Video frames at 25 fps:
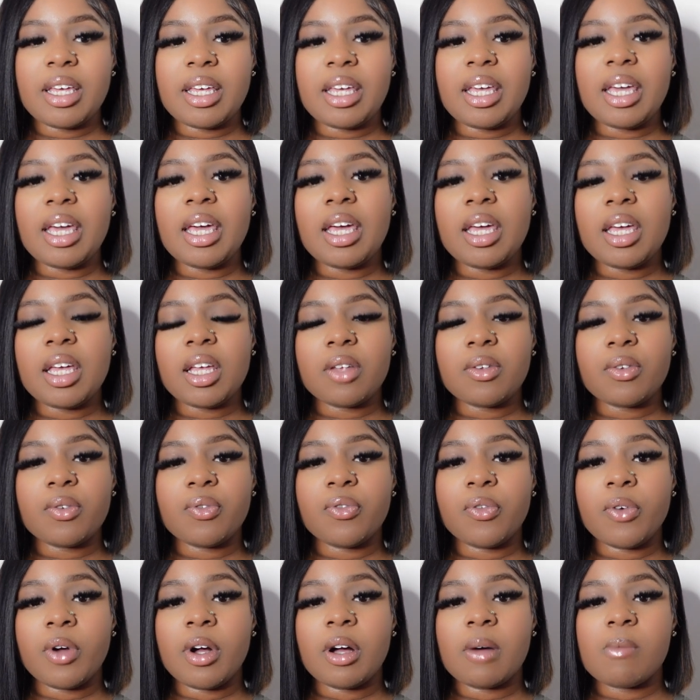get
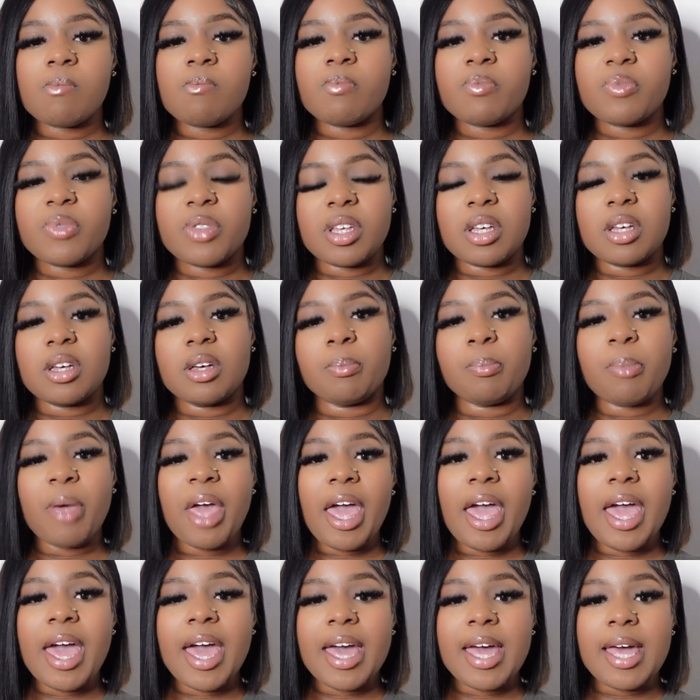from the
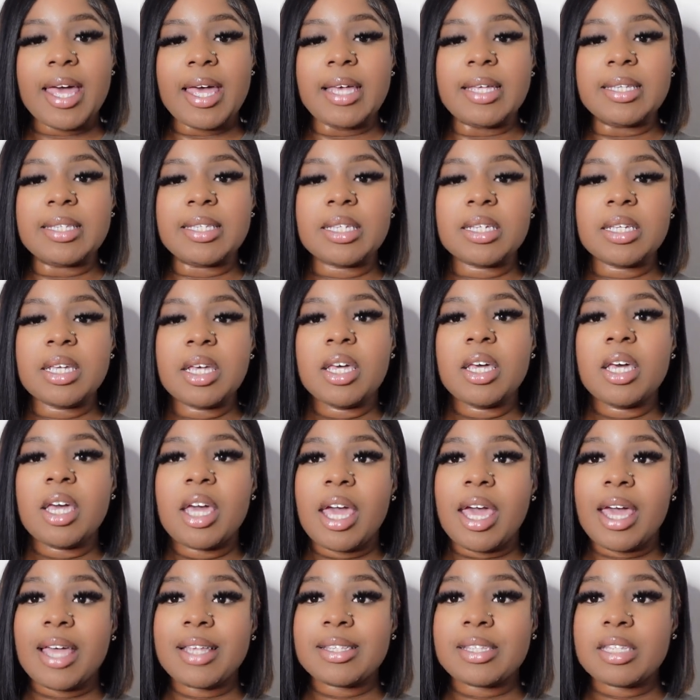past
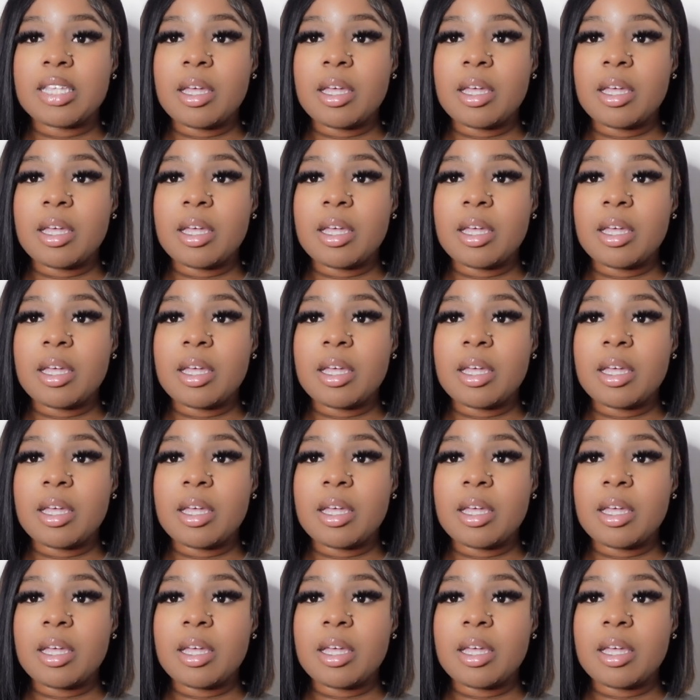and